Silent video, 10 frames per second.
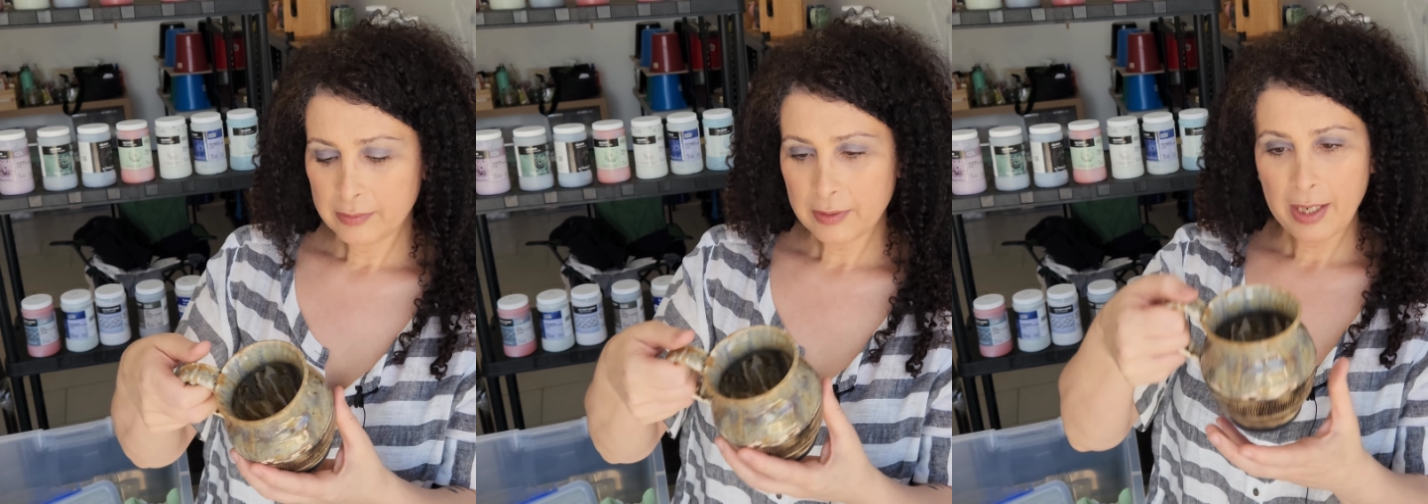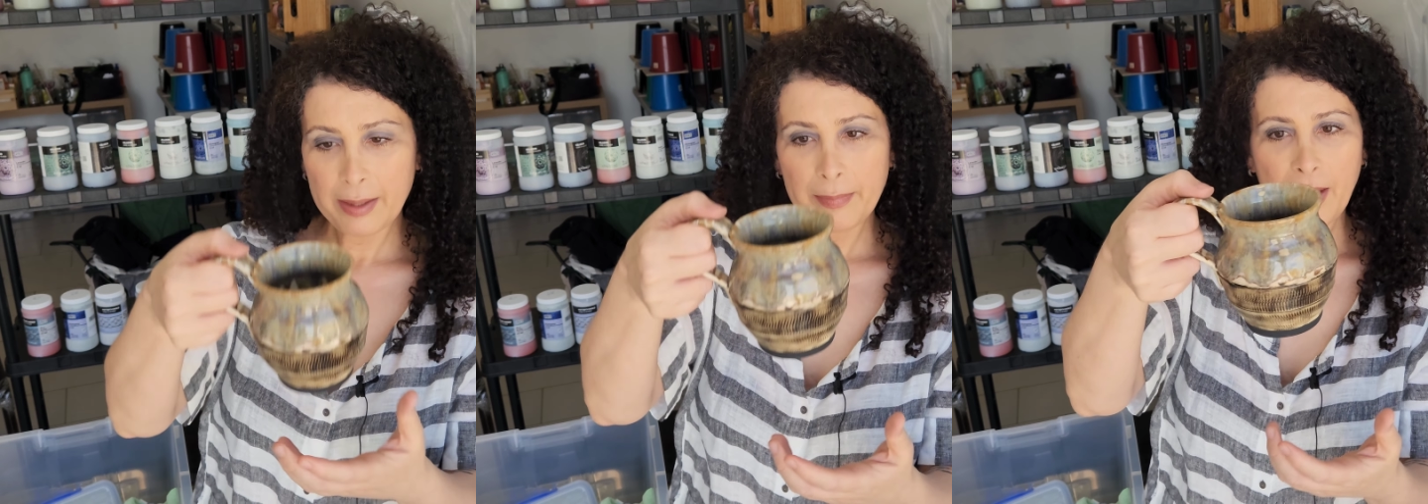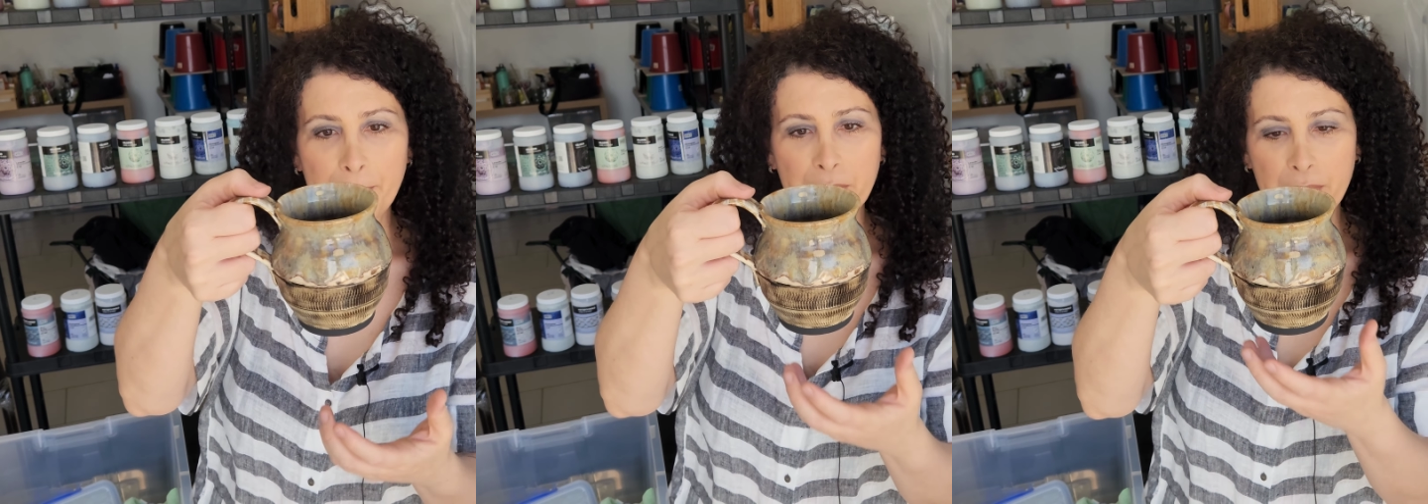Now I'm
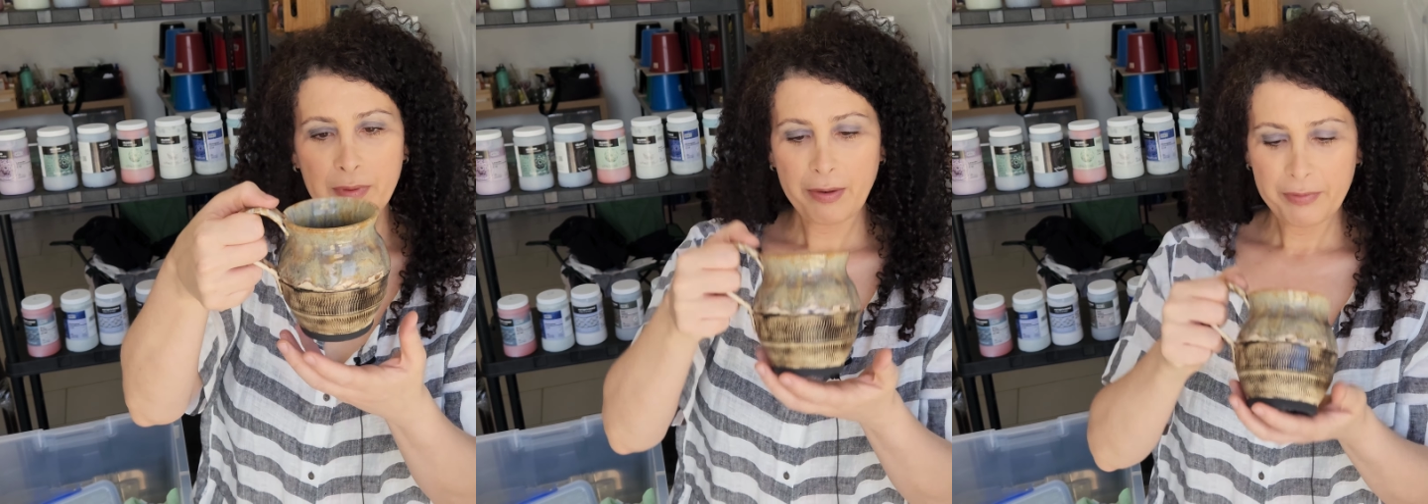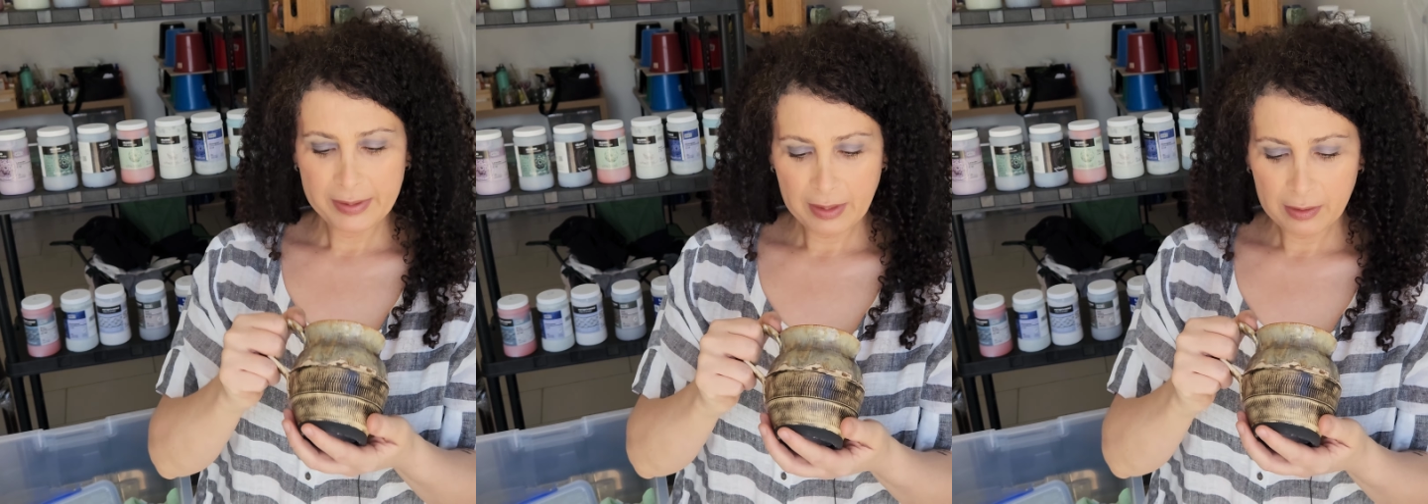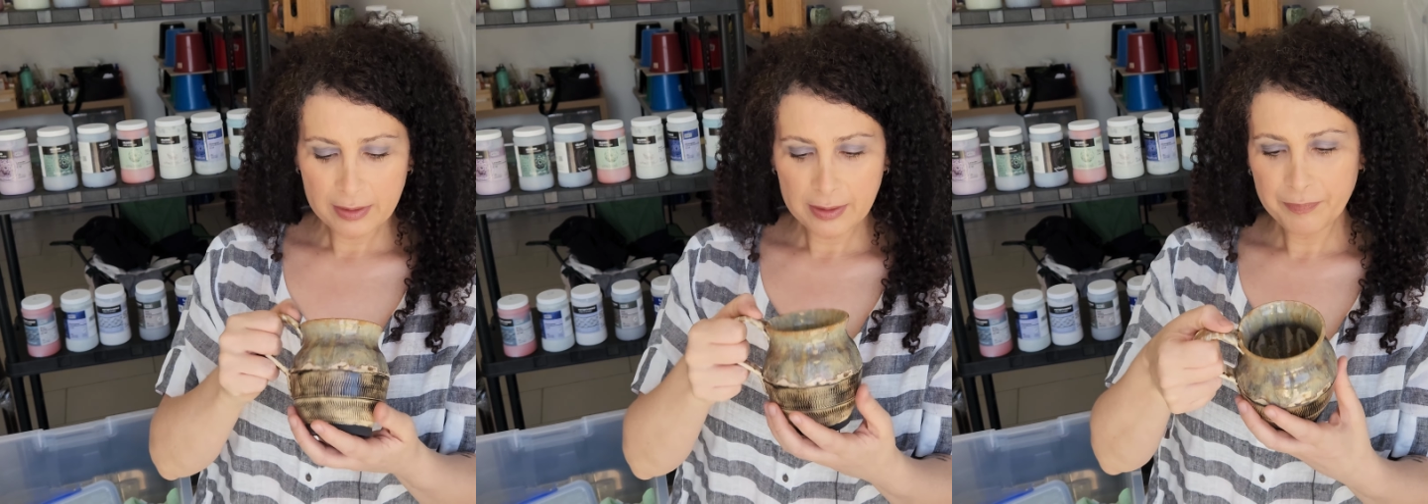happy with that
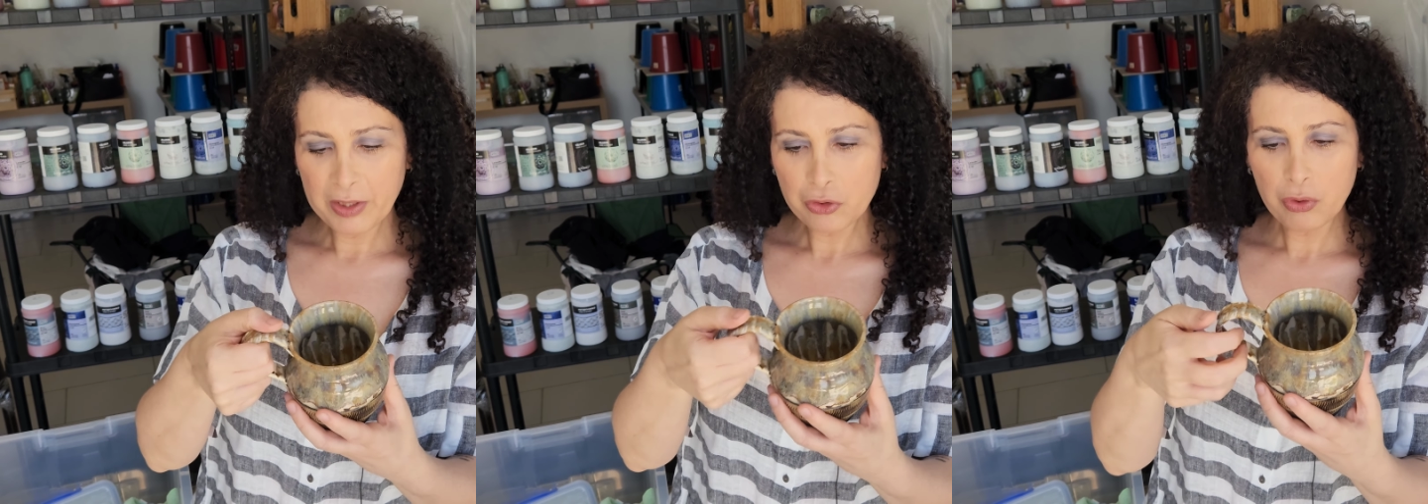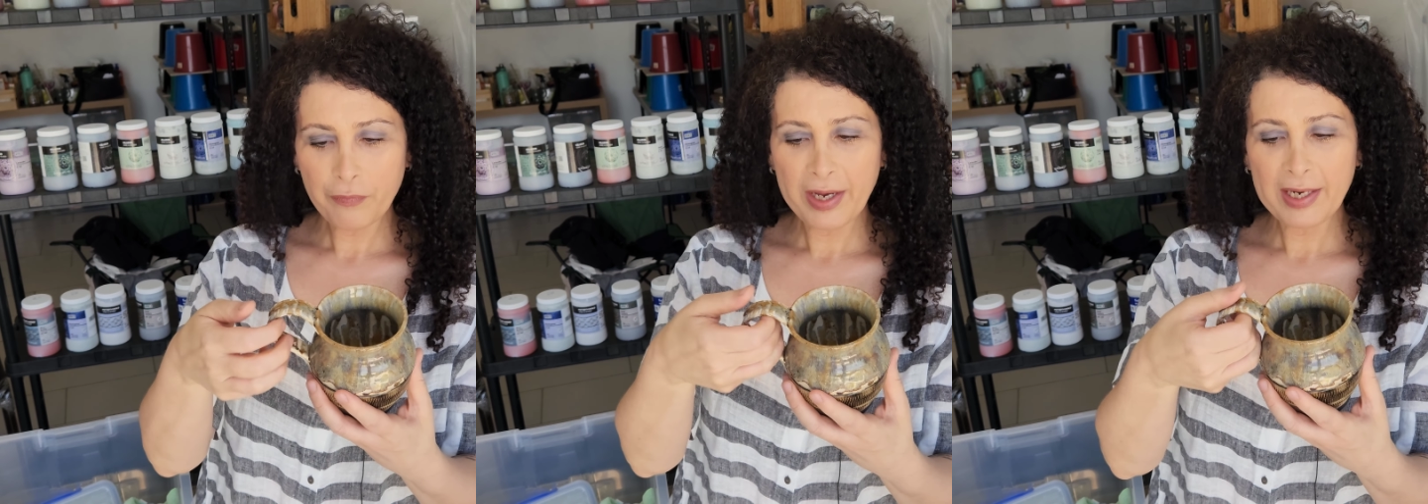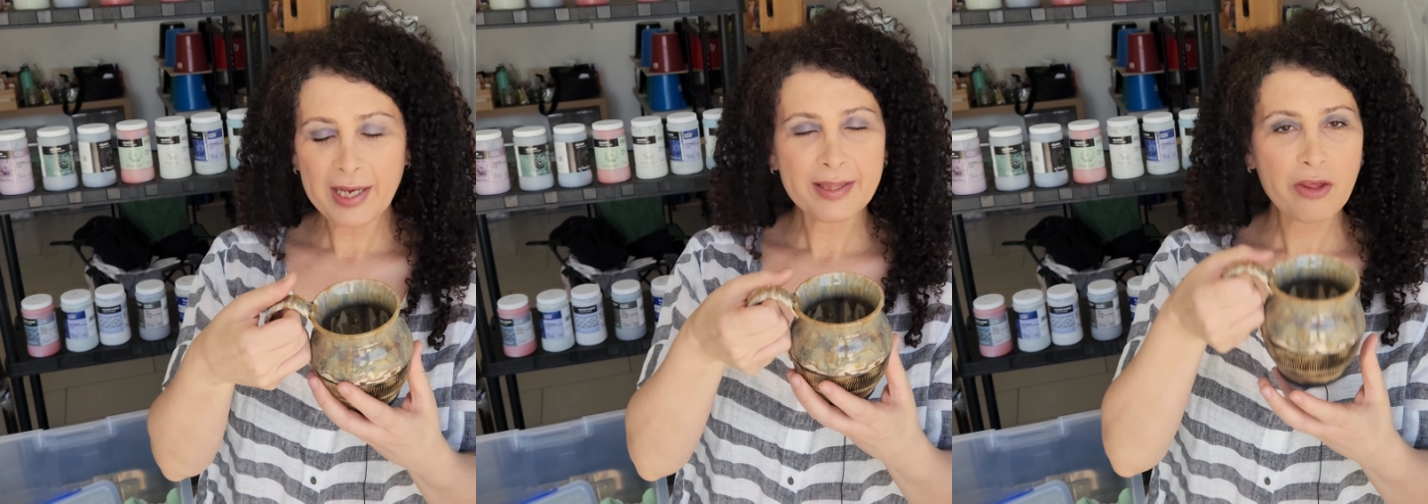result. I'm not sure if I
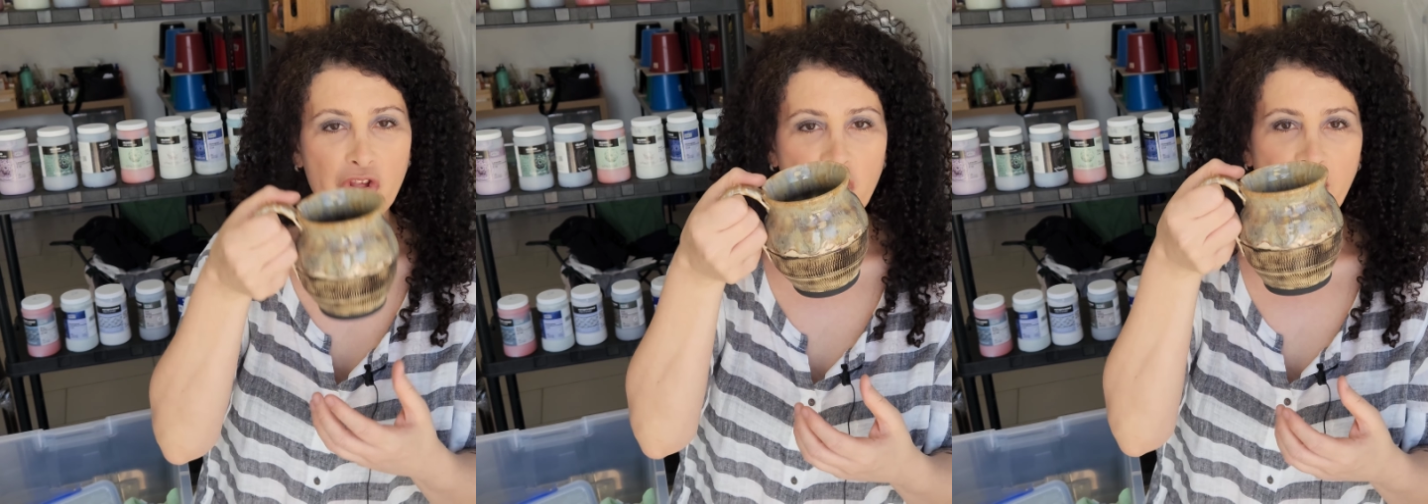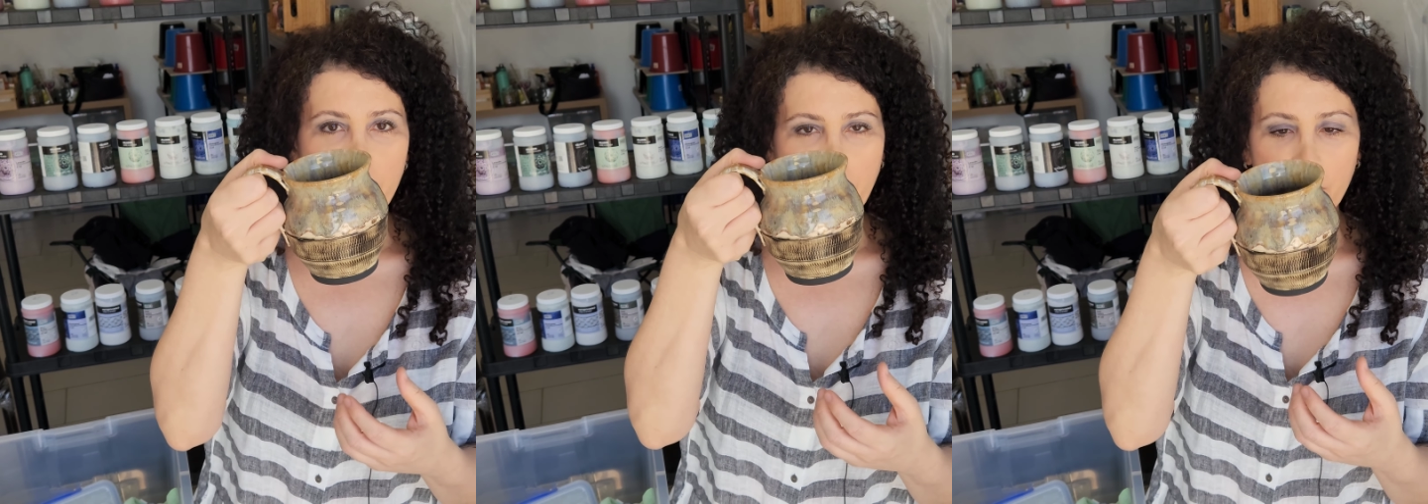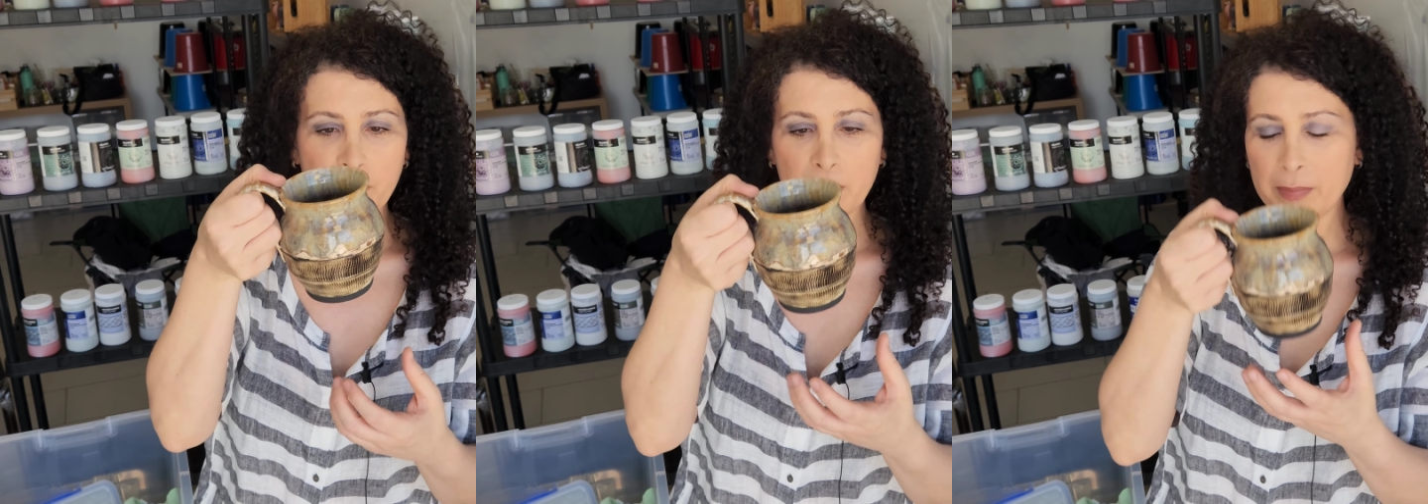like the shape of the